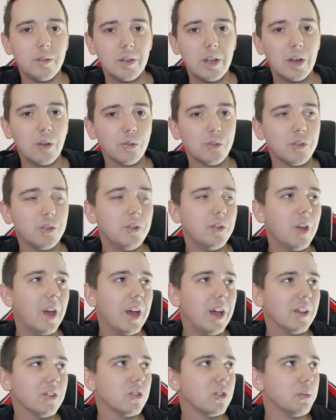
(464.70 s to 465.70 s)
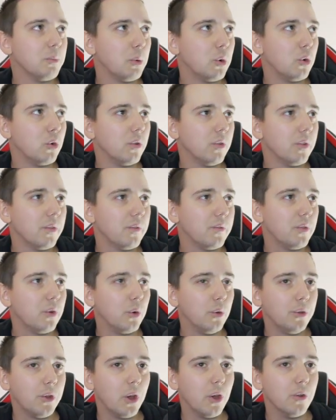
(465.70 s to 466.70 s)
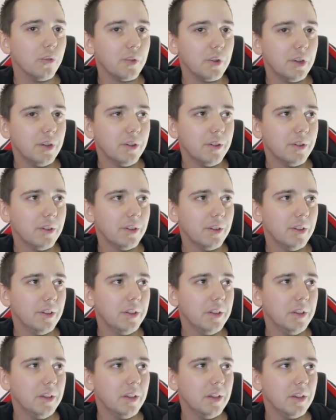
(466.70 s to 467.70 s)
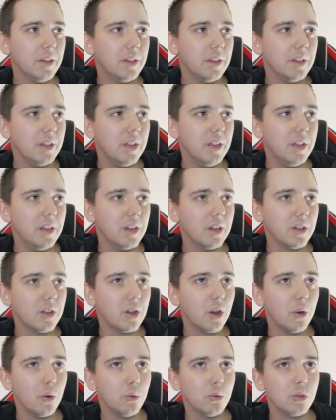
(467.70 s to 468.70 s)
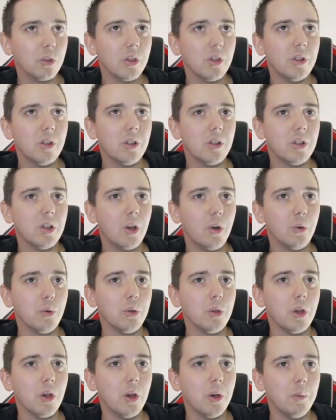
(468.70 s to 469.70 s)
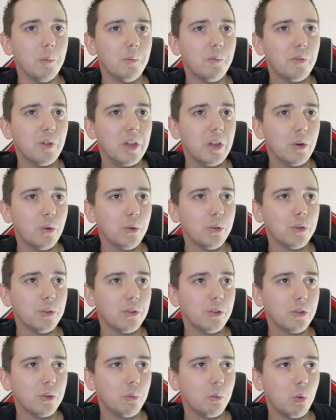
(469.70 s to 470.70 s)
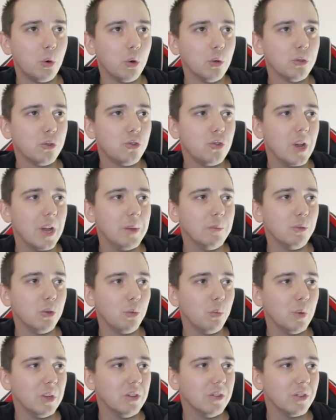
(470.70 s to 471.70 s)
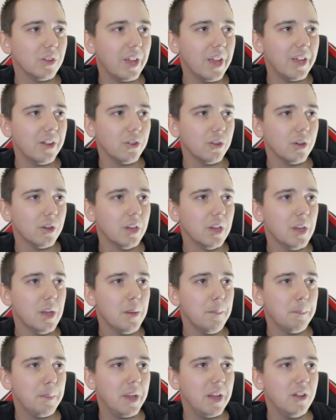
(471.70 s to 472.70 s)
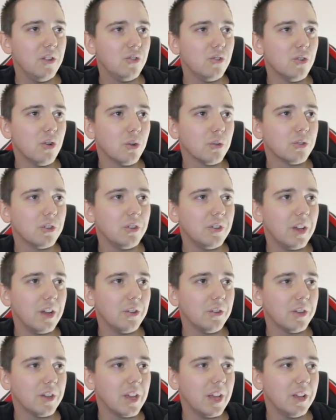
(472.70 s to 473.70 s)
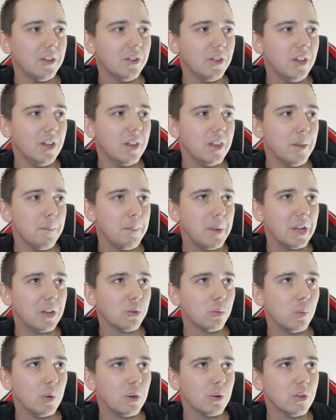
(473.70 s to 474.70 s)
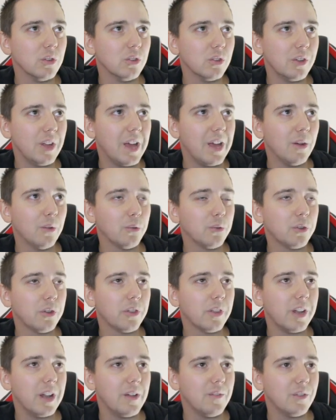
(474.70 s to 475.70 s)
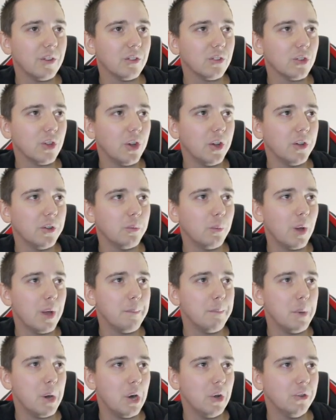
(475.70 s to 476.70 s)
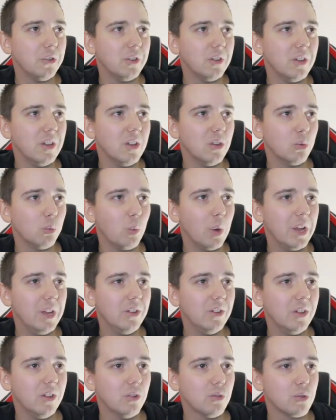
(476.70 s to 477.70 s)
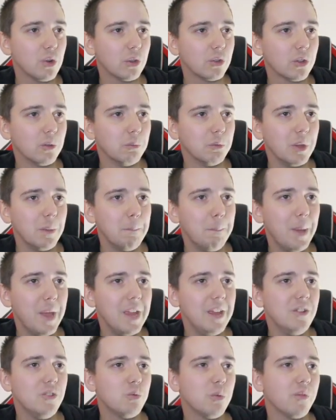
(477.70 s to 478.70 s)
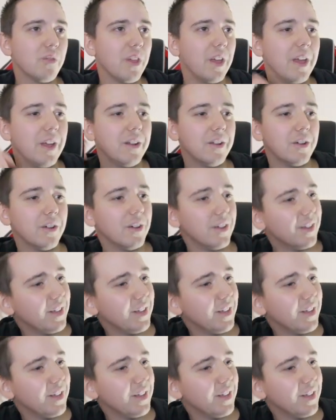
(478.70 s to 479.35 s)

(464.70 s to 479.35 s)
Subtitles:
Nelson has the ball for Dover. He goes long upfield towards James, who wins the header. Page nods it down to Candy and then back to Wilkinson out to the left-hand side where Martin is waiting. Cross comes in. Page with the header.